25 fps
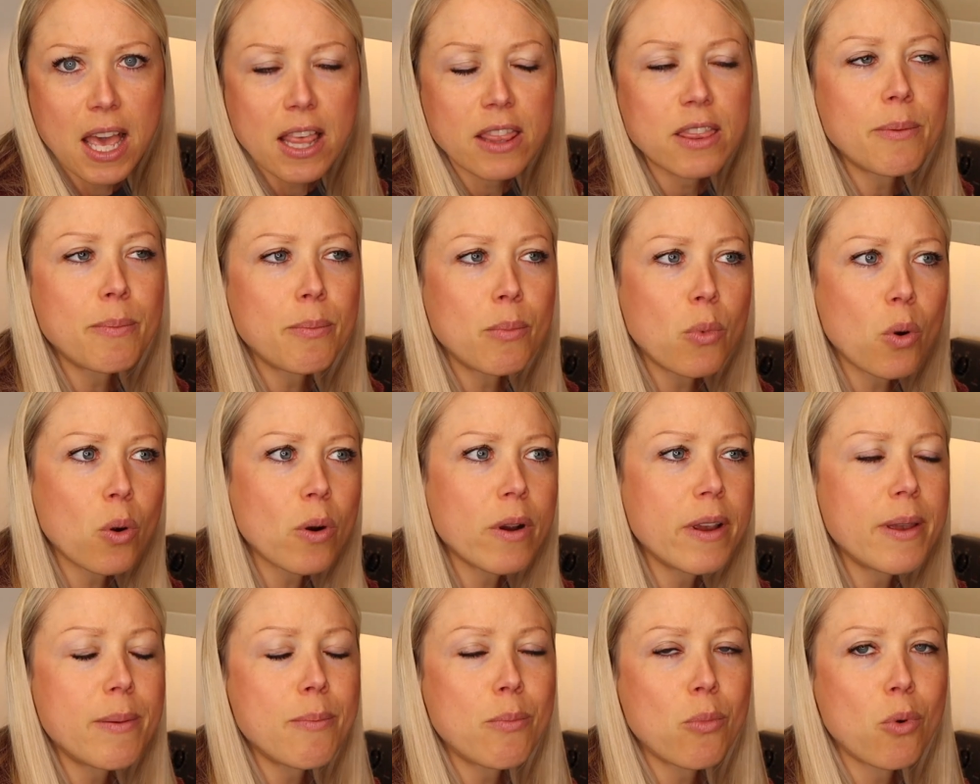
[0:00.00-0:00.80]
the
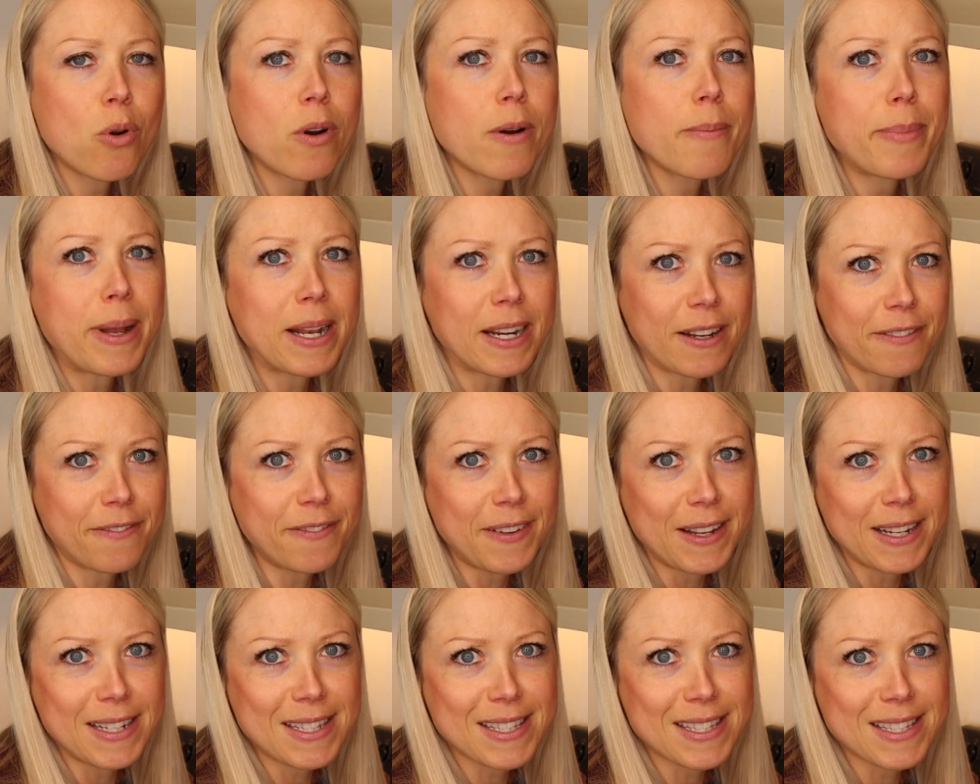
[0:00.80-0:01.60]
more and more
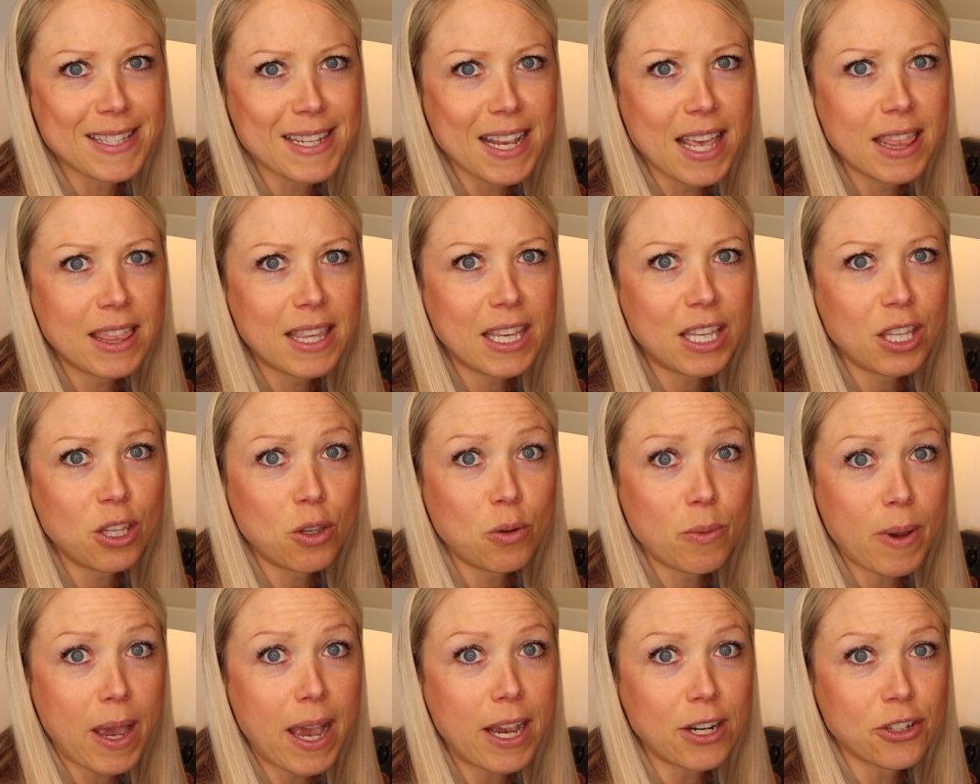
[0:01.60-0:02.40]
benefits that
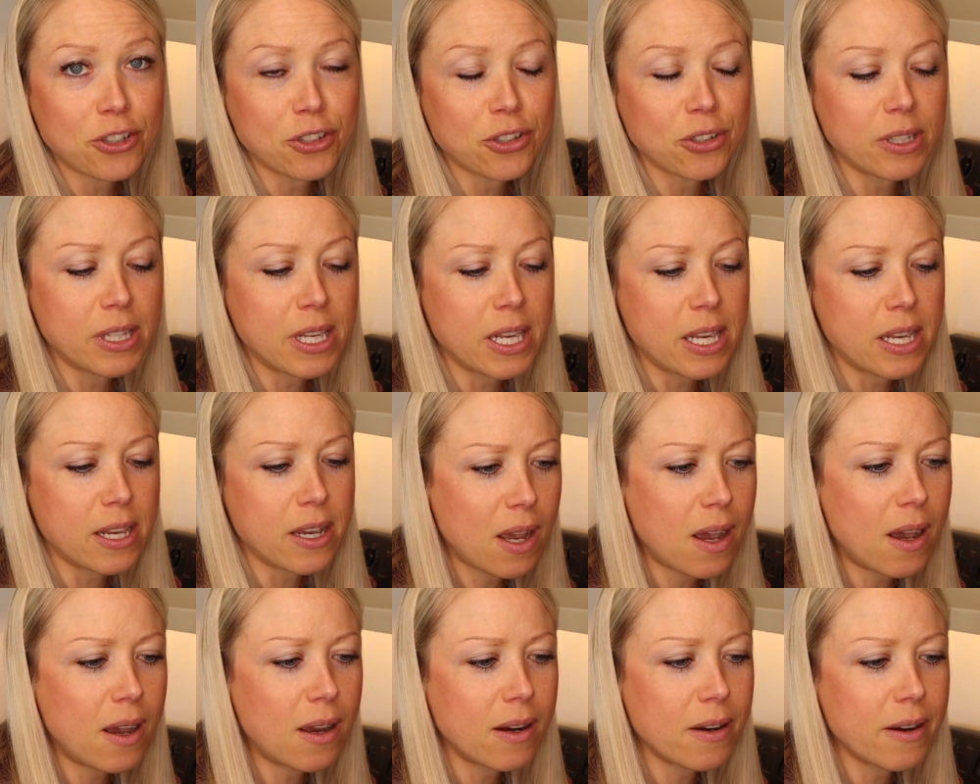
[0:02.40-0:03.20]
you actually
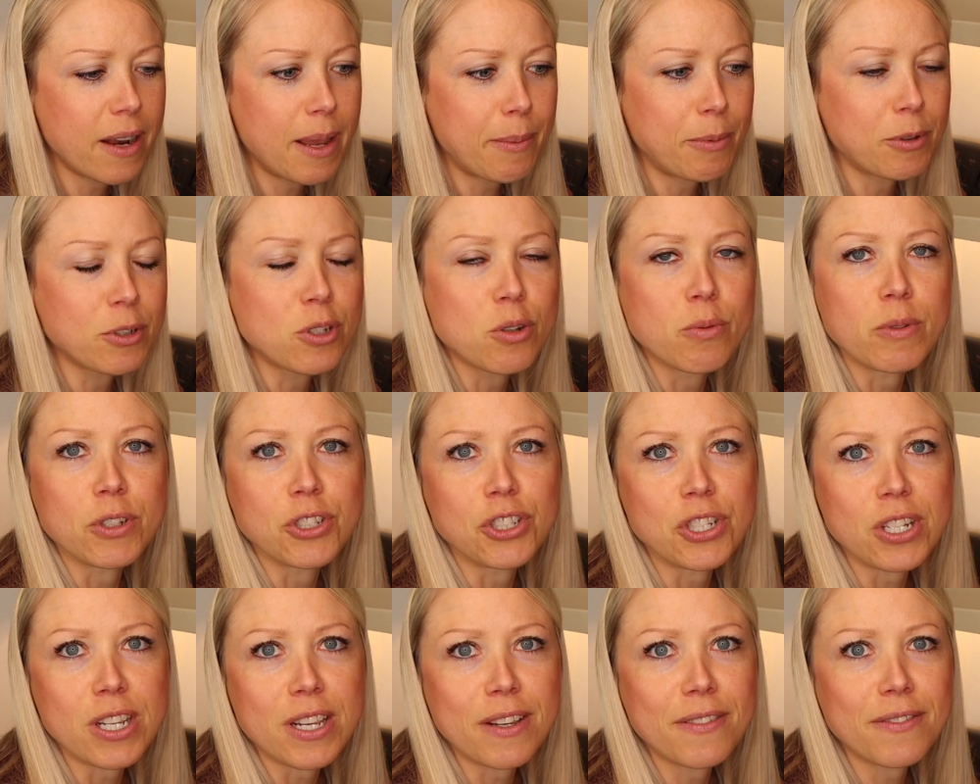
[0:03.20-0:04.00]
are able to
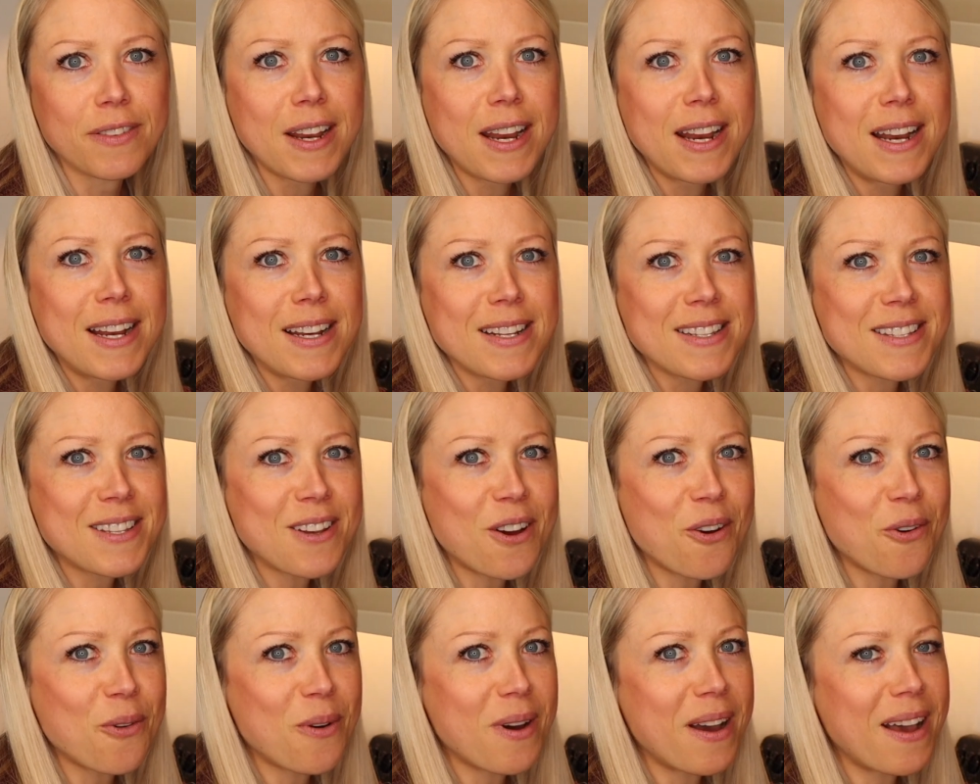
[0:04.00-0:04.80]
achieve.
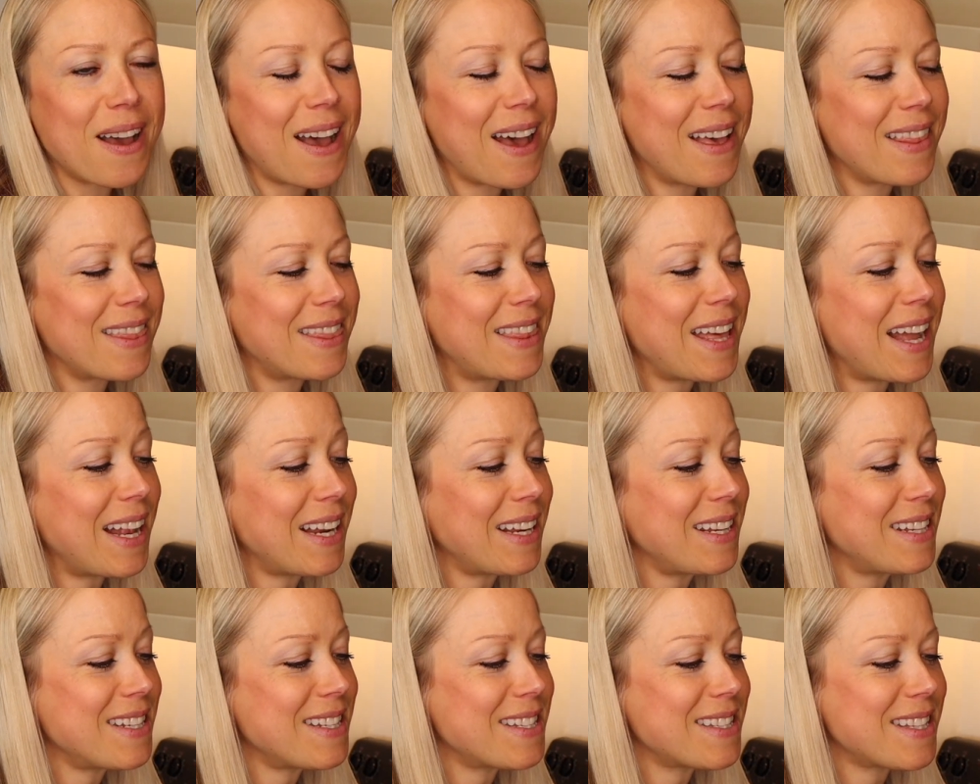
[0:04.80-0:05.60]
So
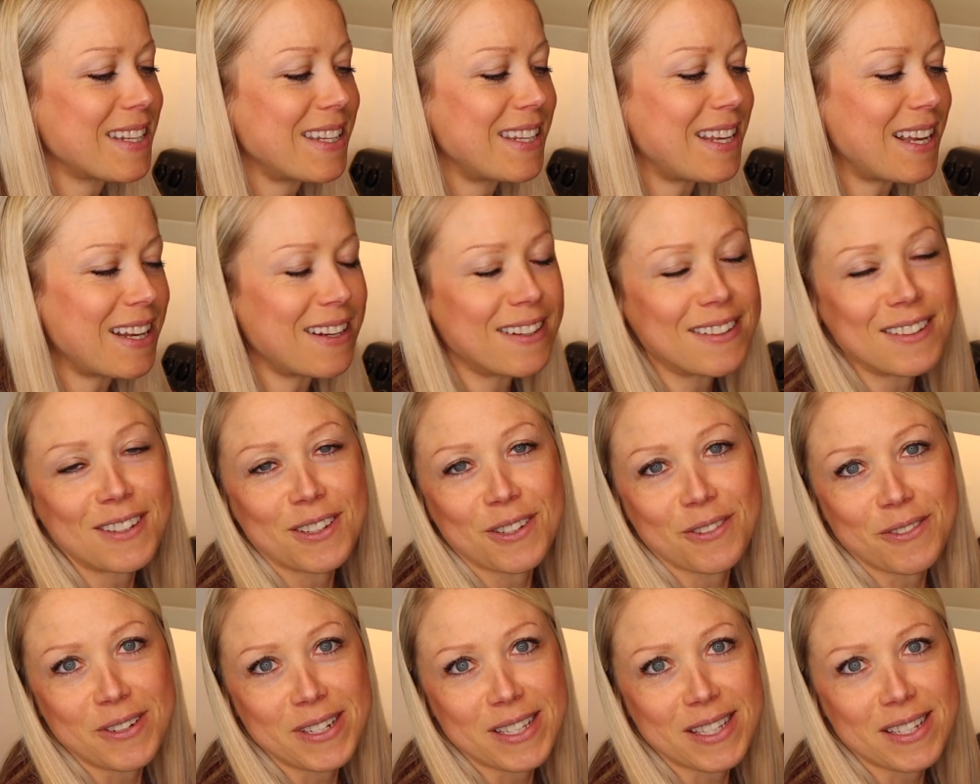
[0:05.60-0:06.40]
that is yet
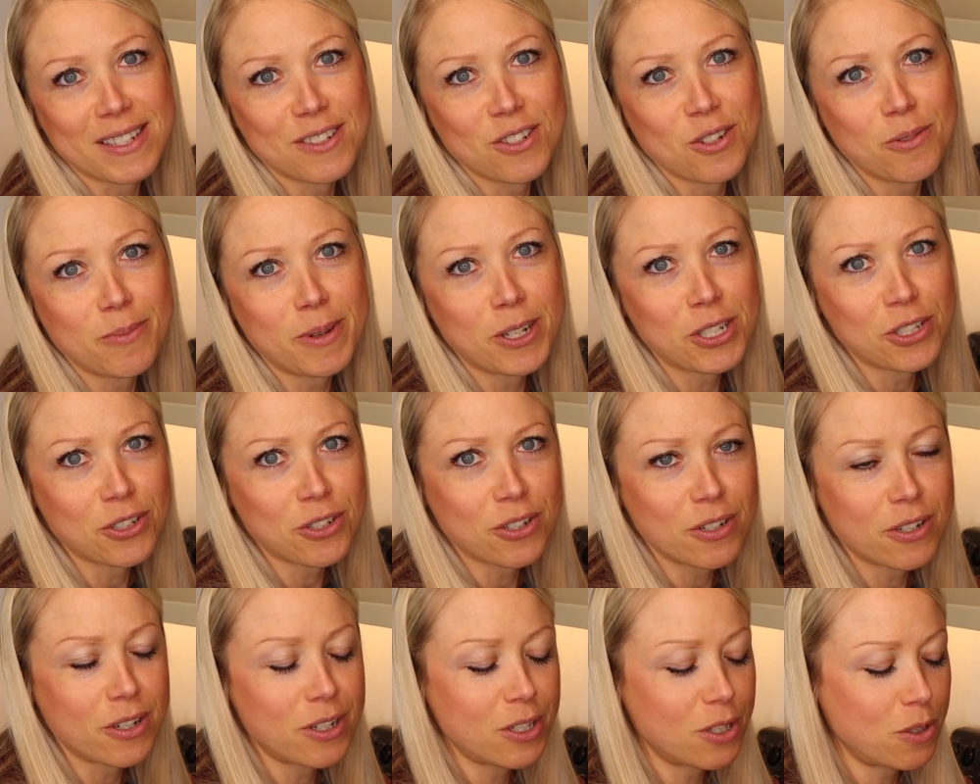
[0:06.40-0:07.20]
another reason to make
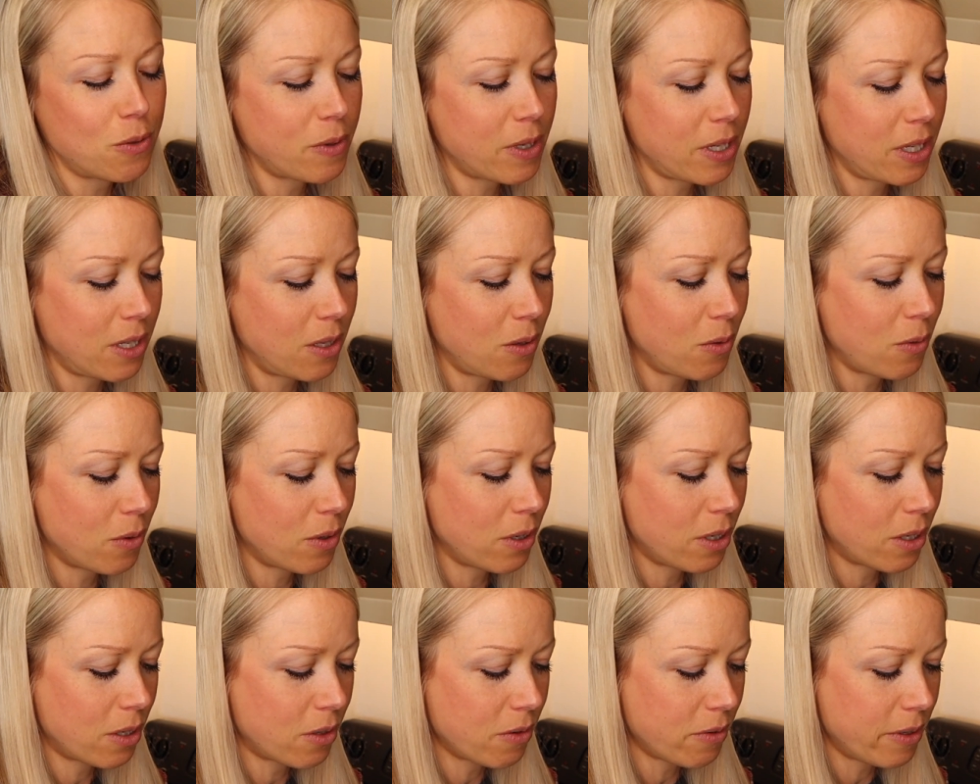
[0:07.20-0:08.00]
sure you get
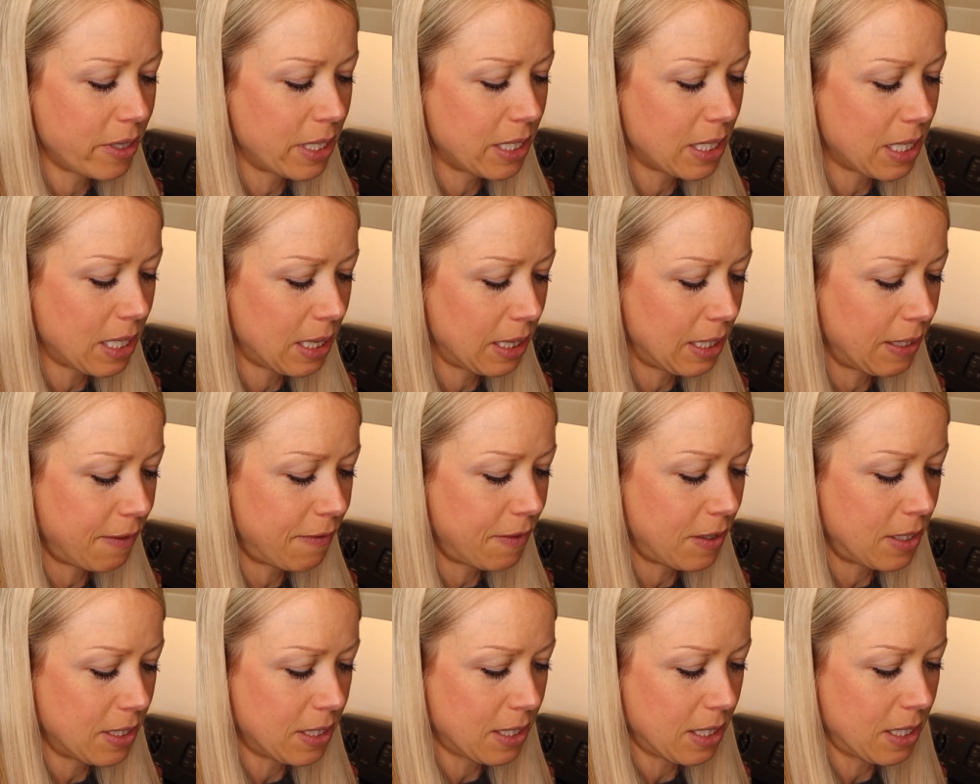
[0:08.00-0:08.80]
your green
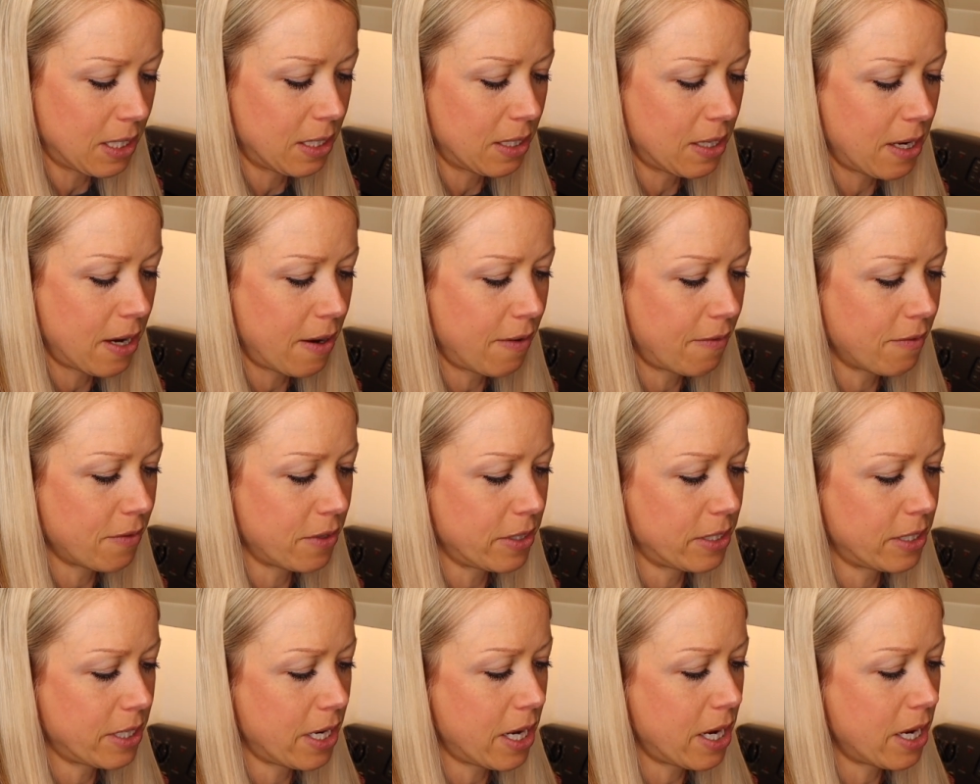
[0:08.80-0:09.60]
leafies in
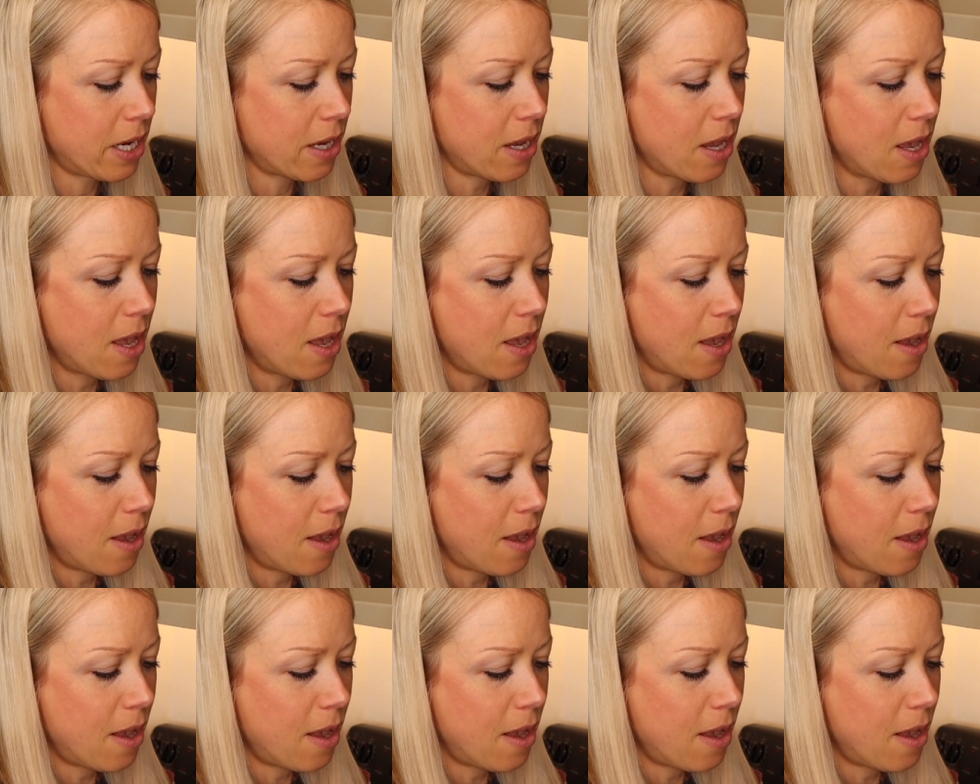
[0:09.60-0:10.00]
every day.